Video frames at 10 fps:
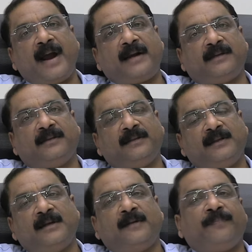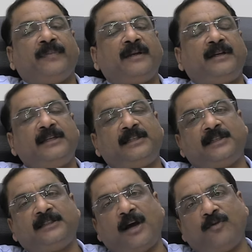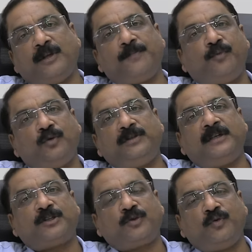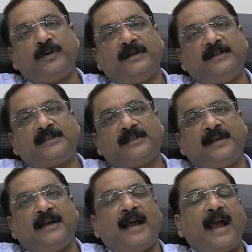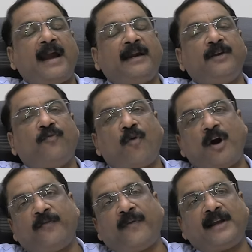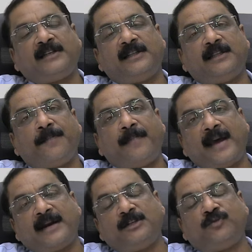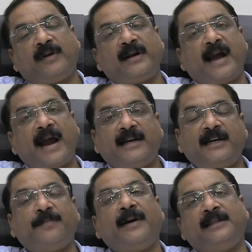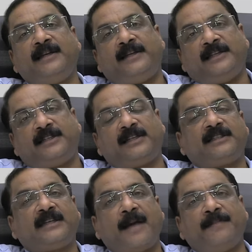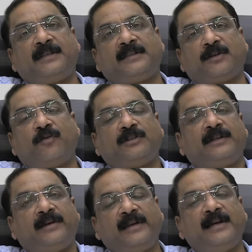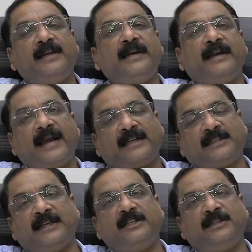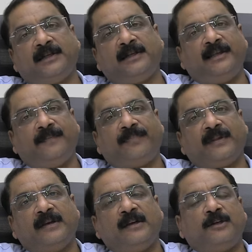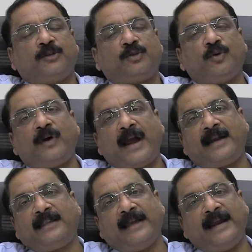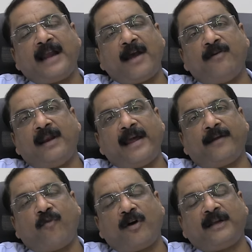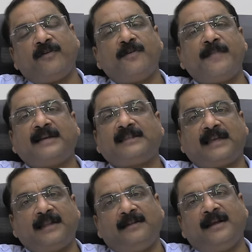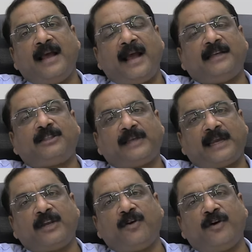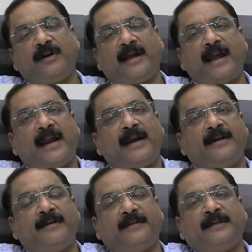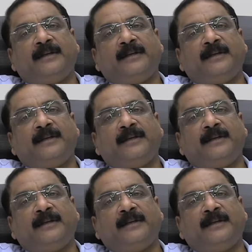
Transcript: pattern, the teachers, how they boost the students, and in what fashion the parents were guided by the teachers and Amit sir was a really an excellent journey. So at the end I would like, whatever my son has secured and